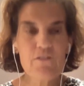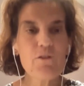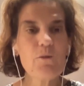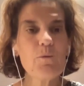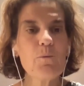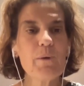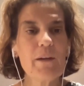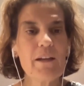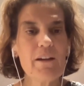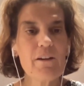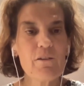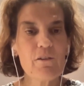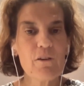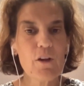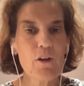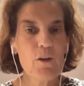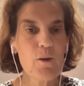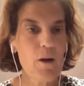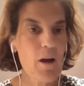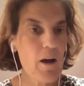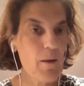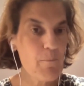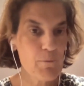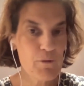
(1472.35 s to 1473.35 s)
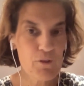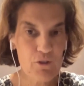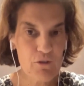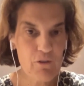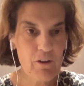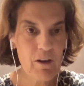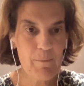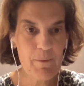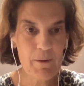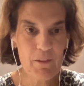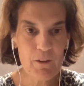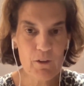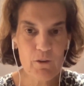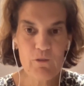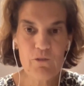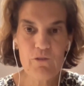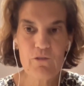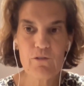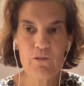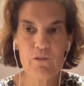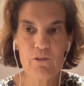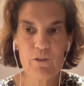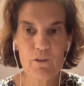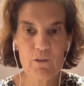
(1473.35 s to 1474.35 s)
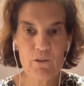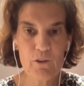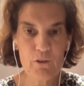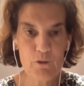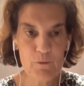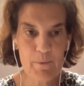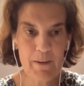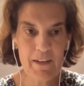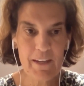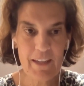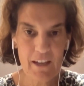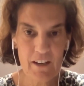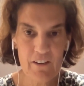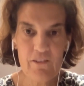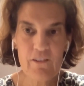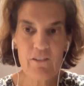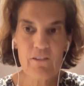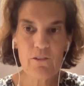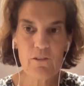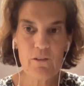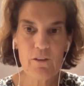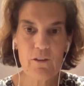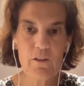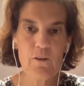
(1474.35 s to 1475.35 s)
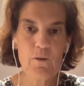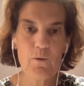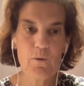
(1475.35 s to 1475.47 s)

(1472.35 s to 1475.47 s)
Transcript: So we are prescribing those medications